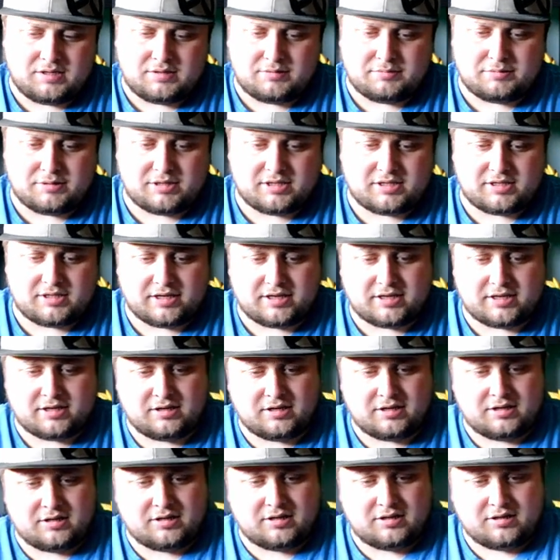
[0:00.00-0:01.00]
But yeah.
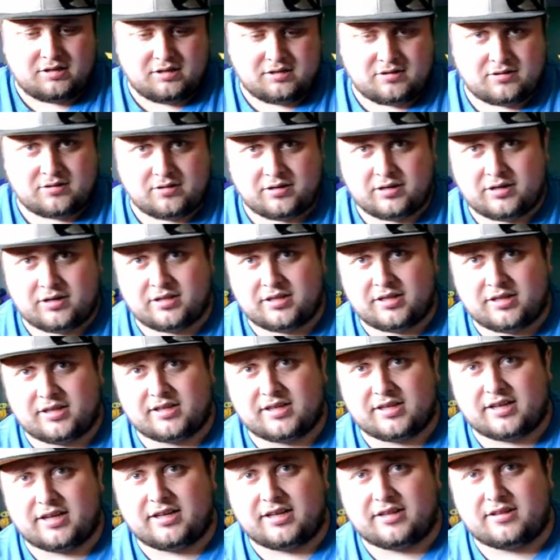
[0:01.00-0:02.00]
So here it is
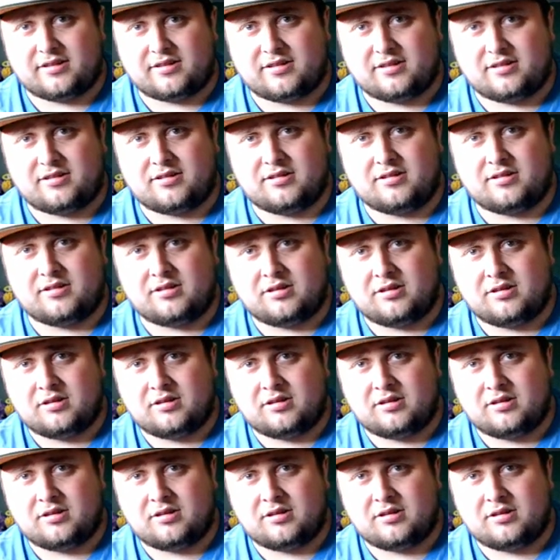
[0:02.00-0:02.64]
guys.